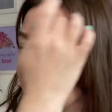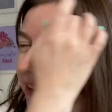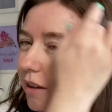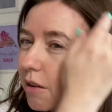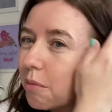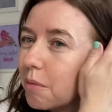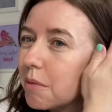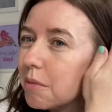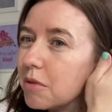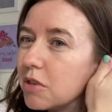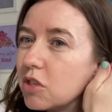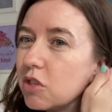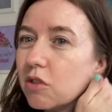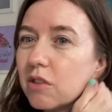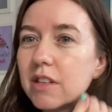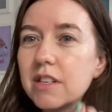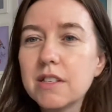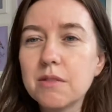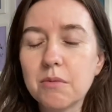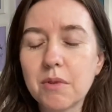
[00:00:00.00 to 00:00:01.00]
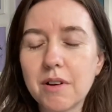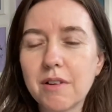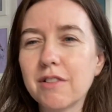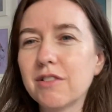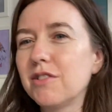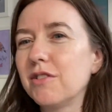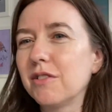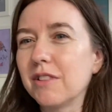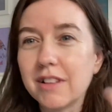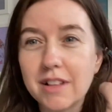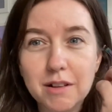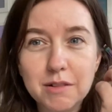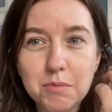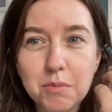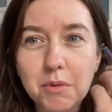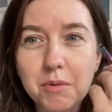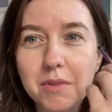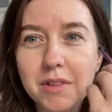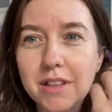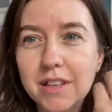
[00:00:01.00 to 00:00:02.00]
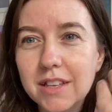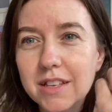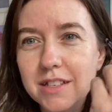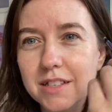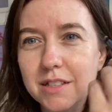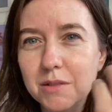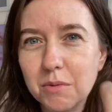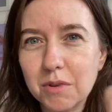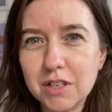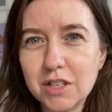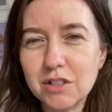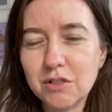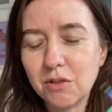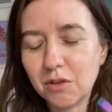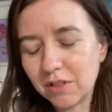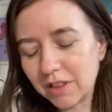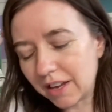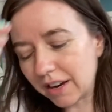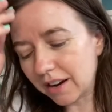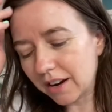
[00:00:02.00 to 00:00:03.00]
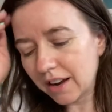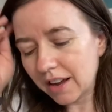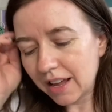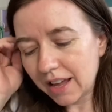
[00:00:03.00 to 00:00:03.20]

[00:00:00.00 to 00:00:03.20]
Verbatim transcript: I'll maybe just do this one. I'll do, that's probably the easiest one to do in there.